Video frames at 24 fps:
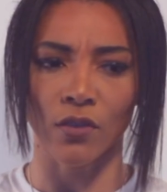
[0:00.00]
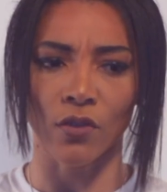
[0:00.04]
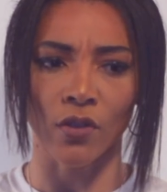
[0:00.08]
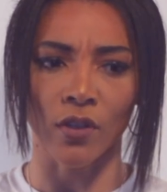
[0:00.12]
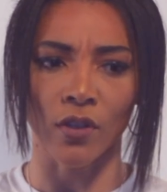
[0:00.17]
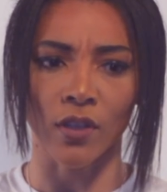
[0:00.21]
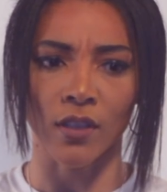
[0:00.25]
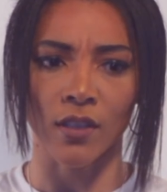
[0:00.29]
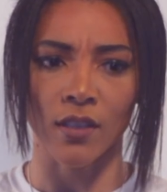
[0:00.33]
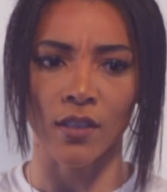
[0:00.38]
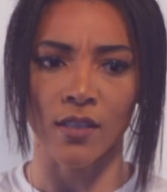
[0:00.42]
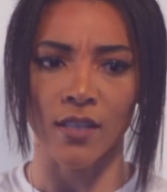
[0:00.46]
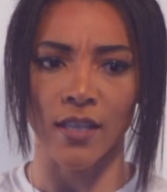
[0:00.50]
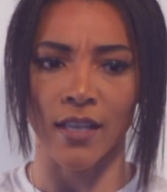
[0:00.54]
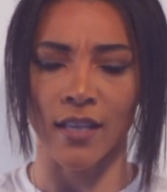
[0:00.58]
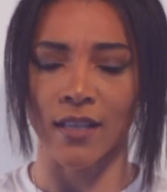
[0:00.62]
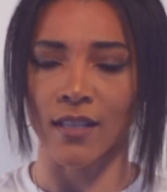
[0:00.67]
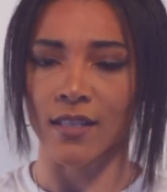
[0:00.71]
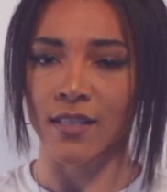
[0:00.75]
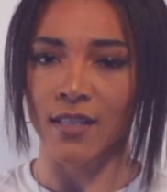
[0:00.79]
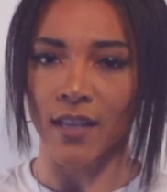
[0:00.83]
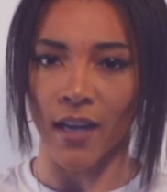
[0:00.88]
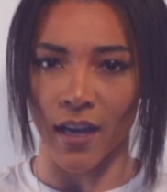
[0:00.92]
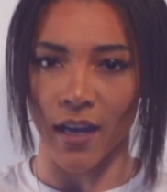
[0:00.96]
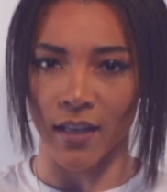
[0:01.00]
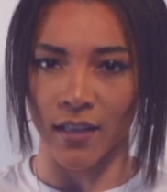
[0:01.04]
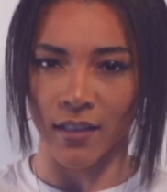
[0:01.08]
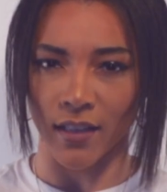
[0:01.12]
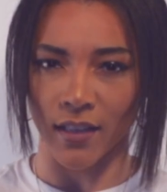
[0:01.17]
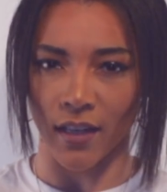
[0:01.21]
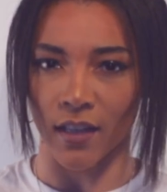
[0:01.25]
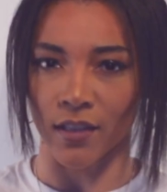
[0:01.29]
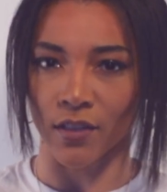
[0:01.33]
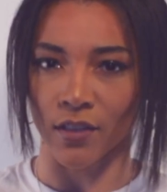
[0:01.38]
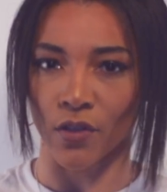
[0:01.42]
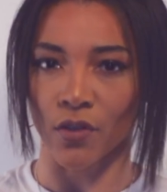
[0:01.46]
or this anxiety
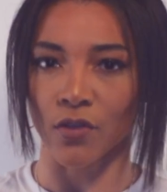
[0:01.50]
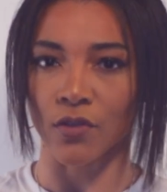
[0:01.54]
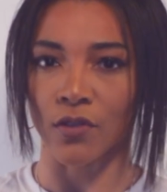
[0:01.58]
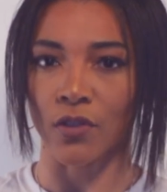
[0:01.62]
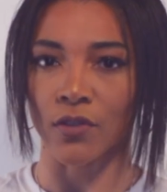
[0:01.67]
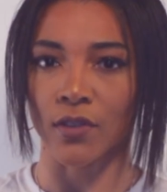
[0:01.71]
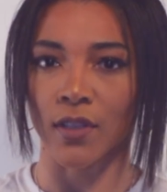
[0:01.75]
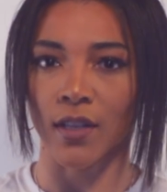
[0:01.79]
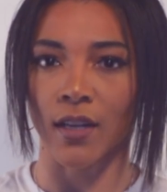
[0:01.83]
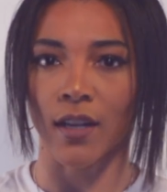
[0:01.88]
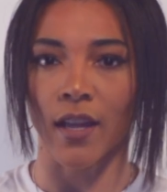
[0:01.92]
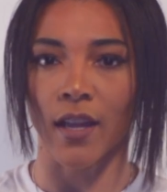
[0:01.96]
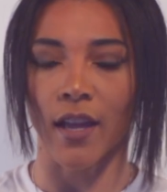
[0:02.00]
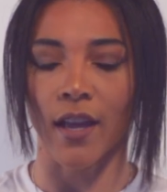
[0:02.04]
that I don't know that I